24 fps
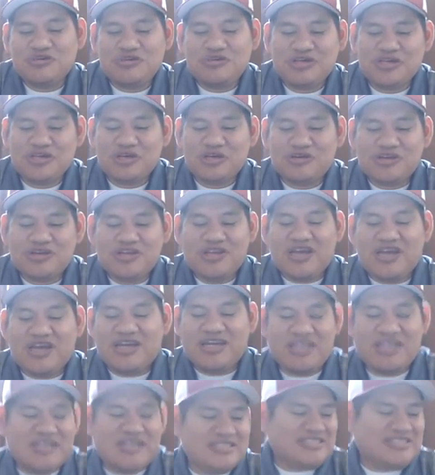You know, you're not
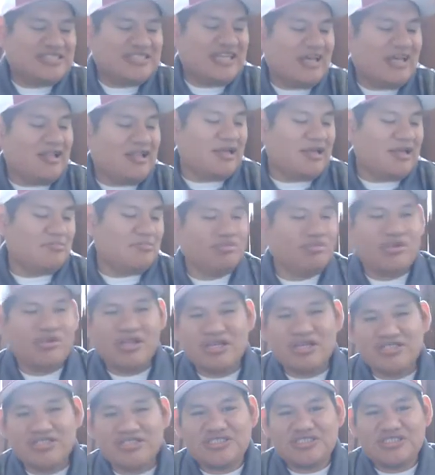going to sell a
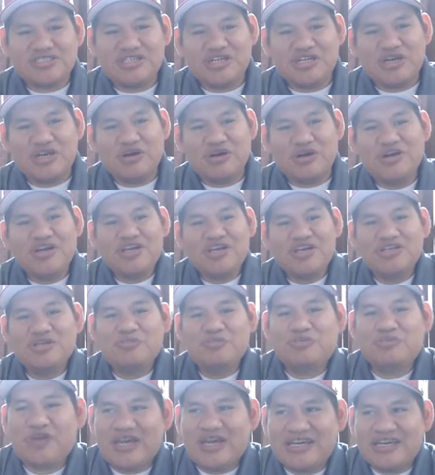blood, you know, you
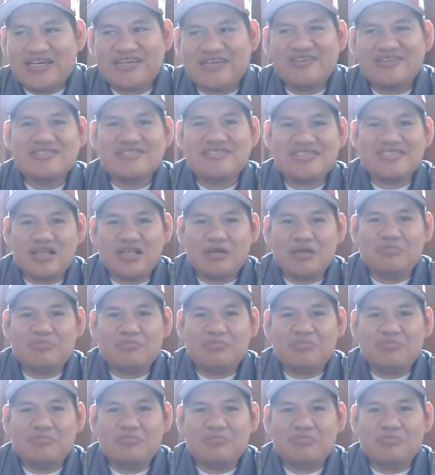probably could sell a